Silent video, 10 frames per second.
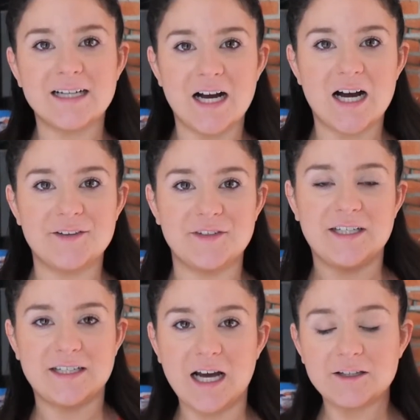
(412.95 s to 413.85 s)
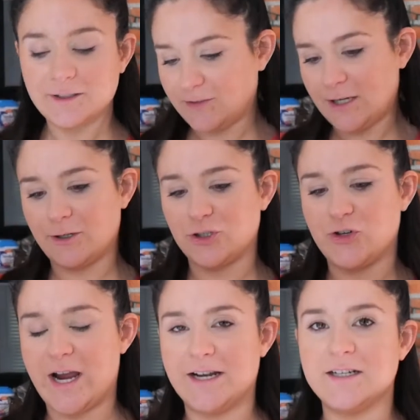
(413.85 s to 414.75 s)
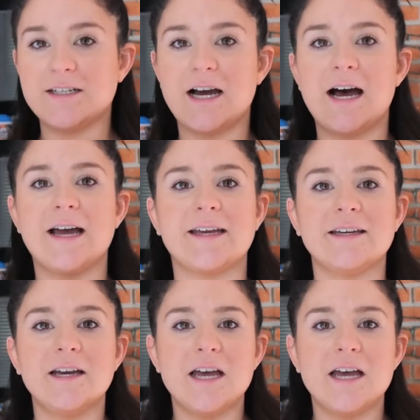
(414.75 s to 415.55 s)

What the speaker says: on the cauliflower trend, I